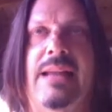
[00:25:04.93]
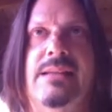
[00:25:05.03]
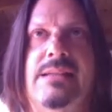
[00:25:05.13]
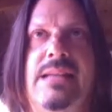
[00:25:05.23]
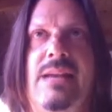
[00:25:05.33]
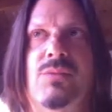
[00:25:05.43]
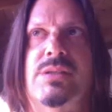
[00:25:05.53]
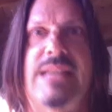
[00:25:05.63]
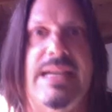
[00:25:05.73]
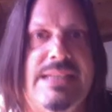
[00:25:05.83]
And his name was
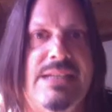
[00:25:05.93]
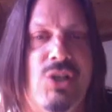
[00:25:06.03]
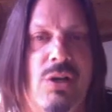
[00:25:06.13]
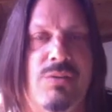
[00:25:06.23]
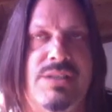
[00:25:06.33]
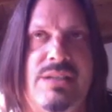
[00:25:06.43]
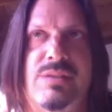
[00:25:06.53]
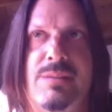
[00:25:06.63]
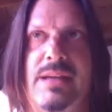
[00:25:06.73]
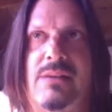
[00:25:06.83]
Stacy Jones, and he
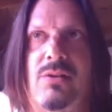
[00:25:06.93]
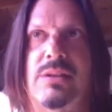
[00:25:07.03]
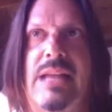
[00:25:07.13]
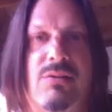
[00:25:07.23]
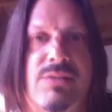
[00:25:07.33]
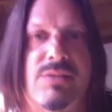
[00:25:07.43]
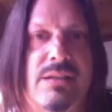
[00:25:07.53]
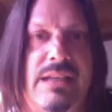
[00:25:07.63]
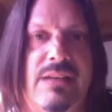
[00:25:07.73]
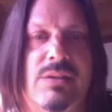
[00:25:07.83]
was in a band called Letters to
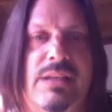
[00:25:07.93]
Cleo.